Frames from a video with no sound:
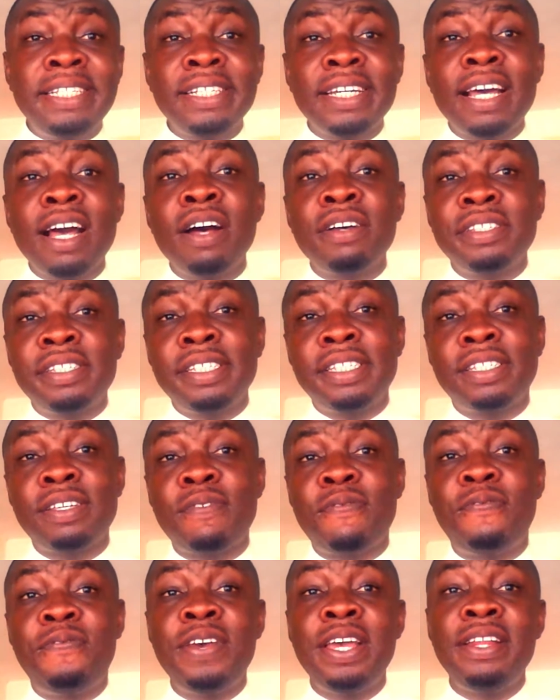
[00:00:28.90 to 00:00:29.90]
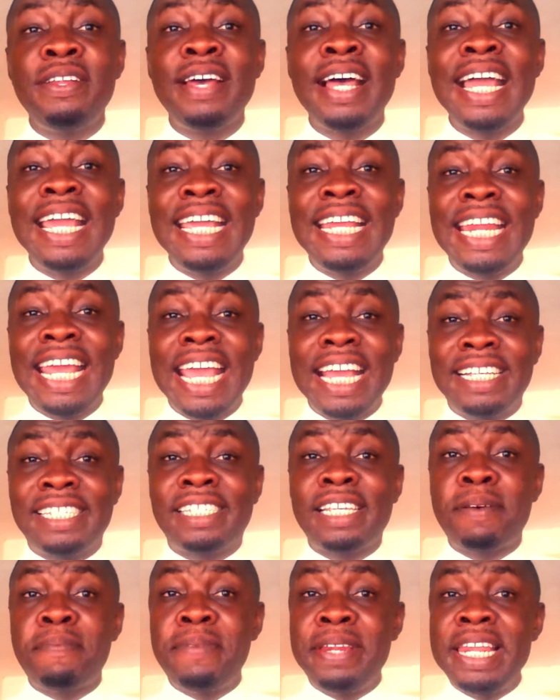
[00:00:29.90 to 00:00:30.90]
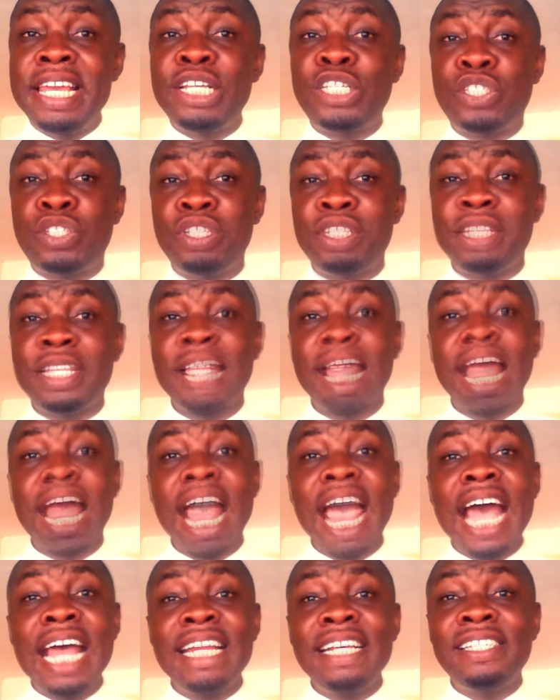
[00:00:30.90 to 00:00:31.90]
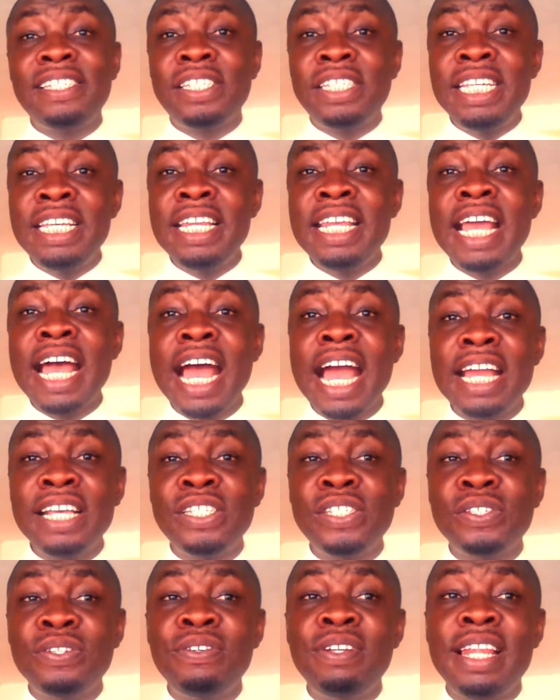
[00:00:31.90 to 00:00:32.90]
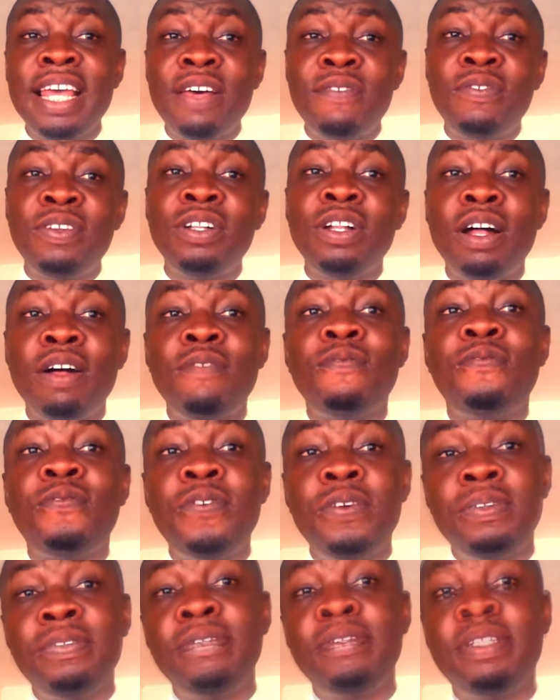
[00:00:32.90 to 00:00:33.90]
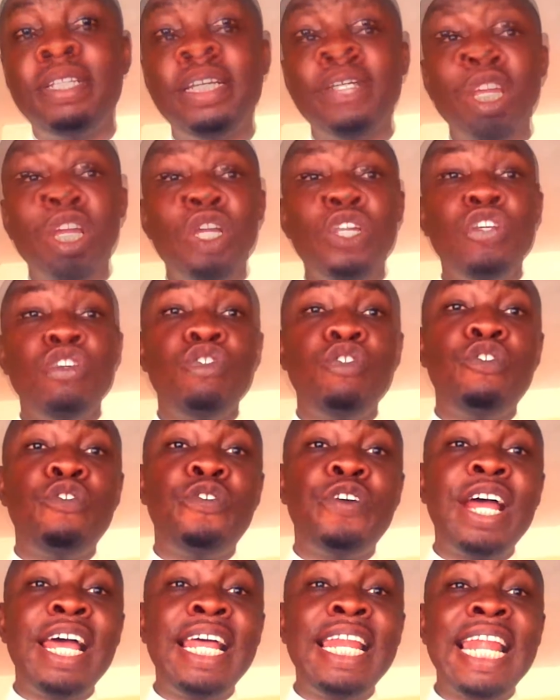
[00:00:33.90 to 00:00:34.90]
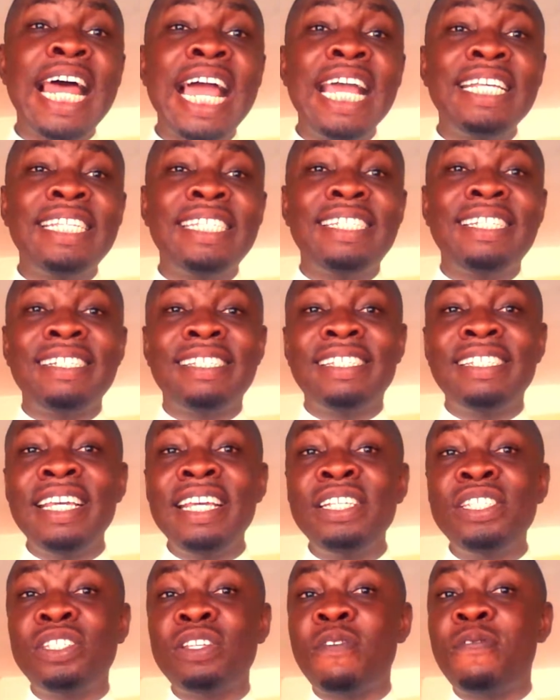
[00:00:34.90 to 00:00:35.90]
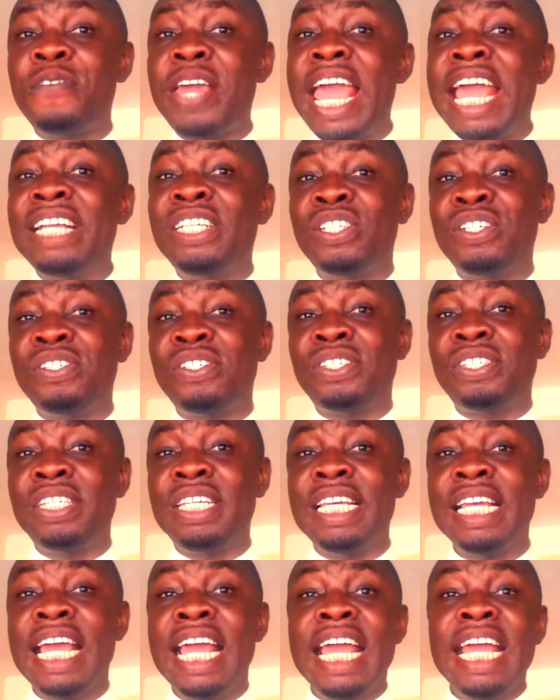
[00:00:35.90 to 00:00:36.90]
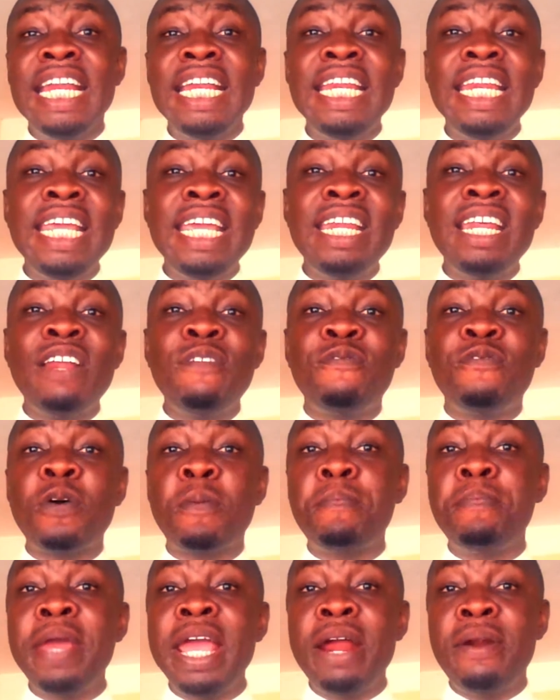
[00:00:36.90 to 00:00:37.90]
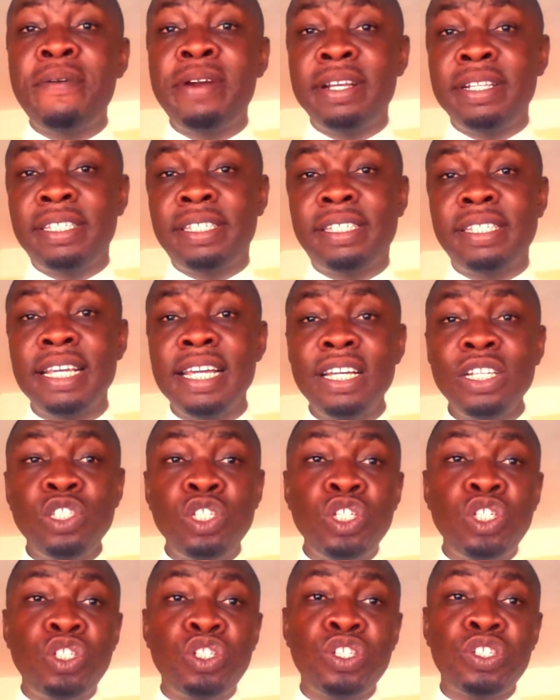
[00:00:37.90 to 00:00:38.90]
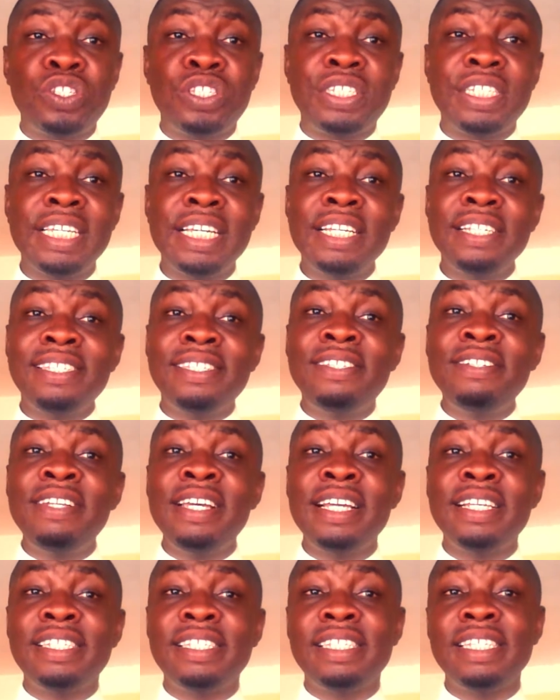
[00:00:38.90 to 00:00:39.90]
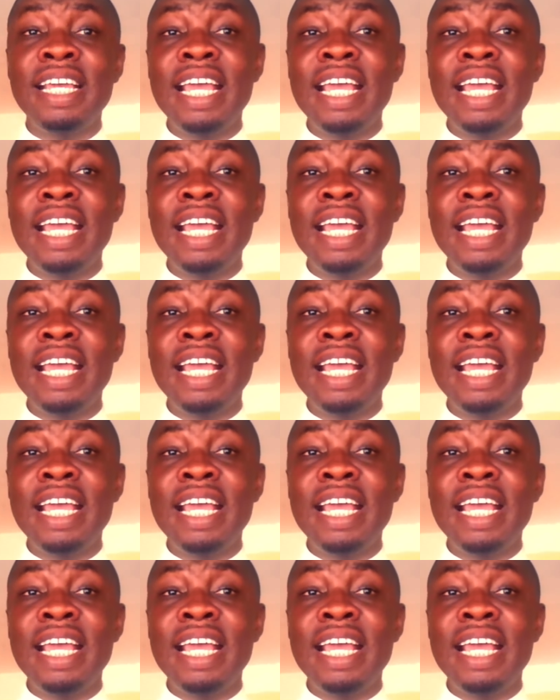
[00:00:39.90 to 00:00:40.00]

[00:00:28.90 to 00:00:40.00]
causes of failure in examination at the senior high school level unfold, you realize the sense of urgency needed for parents, teachers, students,